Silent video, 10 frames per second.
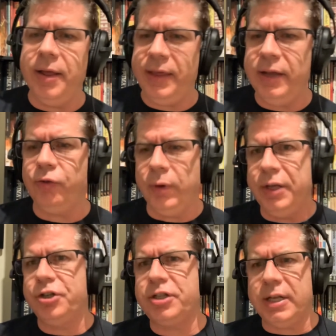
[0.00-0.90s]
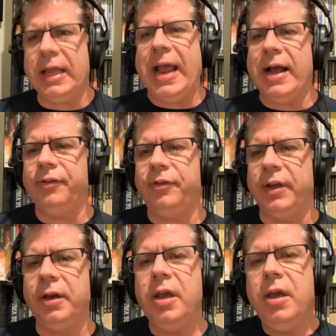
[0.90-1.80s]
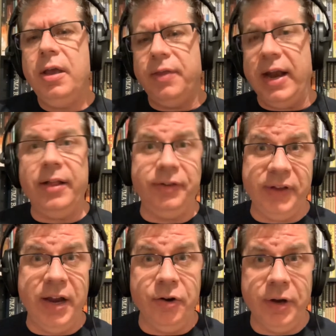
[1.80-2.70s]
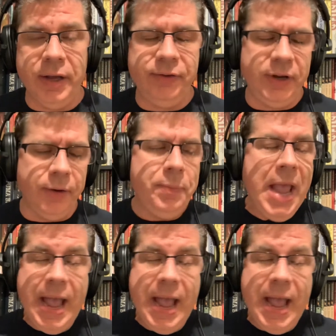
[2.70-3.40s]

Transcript: I think it's really just the layouts that Alexander does here.